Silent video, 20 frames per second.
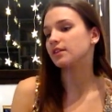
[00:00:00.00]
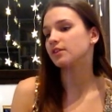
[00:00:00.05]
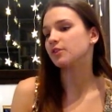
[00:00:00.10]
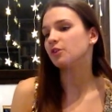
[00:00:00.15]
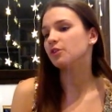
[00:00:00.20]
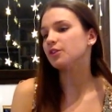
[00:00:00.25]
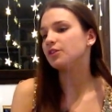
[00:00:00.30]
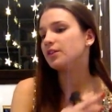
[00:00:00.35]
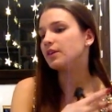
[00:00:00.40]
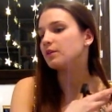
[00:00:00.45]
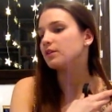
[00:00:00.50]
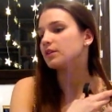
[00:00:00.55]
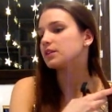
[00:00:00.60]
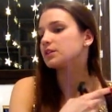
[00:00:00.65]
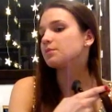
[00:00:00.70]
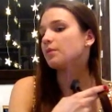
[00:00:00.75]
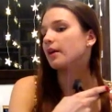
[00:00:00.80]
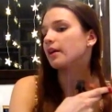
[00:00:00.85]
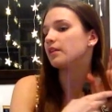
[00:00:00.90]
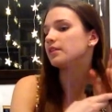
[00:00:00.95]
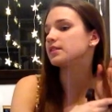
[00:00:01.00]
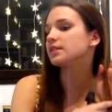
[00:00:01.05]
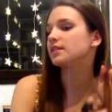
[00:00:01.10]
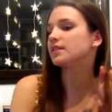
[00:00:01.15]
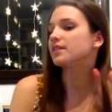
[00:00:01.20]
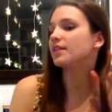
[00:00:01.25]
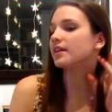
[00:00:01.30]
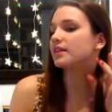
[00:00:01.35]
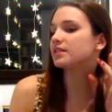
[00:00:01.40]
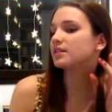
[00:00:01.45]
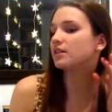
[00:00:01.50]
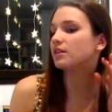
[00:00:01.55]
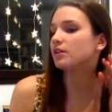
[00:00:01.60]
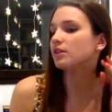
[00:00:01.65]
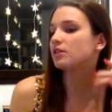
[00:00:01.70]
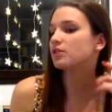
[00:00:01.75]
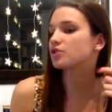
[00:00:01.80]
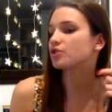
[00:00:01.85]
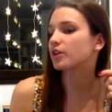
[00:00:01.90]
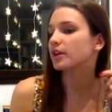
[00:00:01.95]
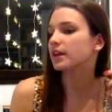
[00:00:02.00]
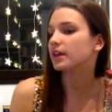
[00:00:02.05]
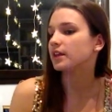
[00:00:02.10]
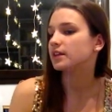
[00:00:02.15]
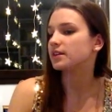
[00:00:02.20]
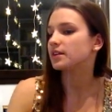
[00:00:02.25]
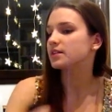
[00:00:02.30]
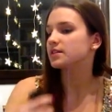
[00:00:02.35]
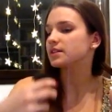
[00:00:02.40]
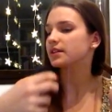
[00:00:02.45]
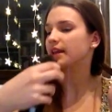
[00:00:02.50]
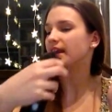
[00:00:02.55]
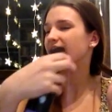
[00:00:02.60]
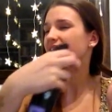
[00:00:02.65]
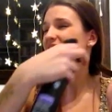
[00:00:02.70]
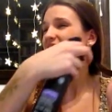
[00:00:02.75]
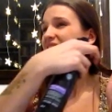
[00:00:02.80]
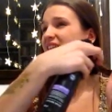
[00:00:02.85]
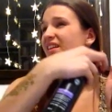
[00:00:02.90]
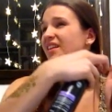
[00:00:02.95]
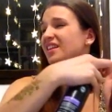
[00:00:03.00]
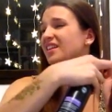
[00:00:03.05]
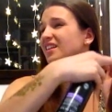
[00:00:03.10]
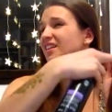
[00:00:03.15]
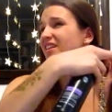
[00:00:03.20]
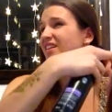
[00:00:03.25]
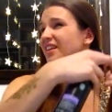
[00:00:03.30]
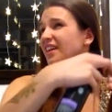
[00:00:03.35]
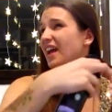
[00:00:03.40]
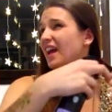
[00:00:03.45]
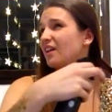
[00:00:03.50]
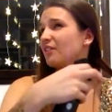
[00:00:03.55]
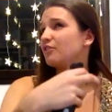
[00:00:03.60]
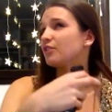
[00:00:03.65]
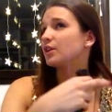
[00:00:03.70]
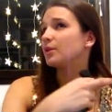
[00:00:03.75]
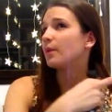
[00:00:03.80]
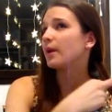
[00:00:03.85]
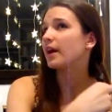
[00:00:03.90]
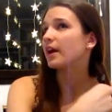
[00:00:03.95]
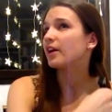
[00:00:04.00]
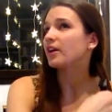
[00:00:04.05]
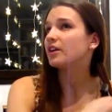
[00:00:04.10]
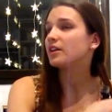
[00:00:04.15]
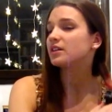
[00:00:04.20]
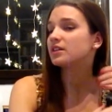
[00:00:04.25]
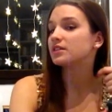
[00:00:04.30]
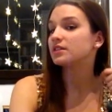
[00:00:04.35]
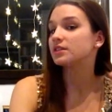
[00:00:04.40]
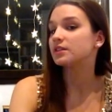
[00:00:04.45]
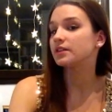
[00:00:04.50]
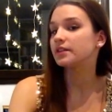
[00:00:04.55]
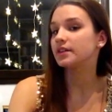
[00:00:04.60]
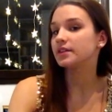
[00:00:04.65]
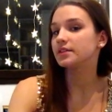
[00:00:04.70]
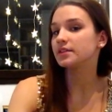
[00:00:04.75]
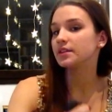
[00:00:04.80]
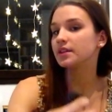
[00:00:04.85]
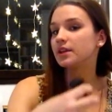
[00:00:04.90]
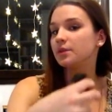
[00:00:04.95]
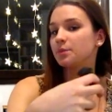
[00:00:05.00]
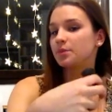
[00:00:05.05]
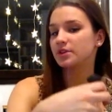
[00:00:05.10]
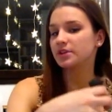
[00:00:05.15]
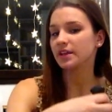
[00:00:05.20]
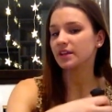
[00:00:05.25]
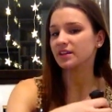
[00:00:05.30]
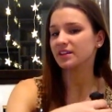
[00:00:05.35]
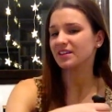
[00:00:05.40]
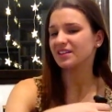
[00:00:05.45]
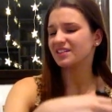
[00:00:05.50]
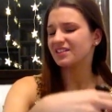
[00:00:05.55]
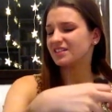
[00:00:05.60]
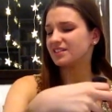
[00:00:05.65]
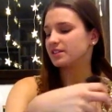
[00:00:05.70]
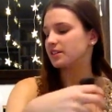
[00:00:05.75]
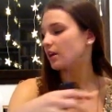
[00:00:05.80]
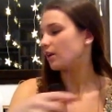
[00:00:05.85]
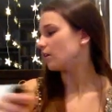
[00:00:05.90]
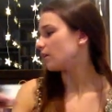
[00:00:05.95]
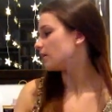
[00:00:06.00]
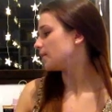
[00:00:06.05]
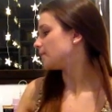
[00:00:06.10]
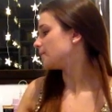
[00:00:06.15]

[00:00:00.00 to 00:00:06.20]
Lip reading: The only thing with this bottle is it's a little tricky. It tends to get everywhere, this heat protectant, so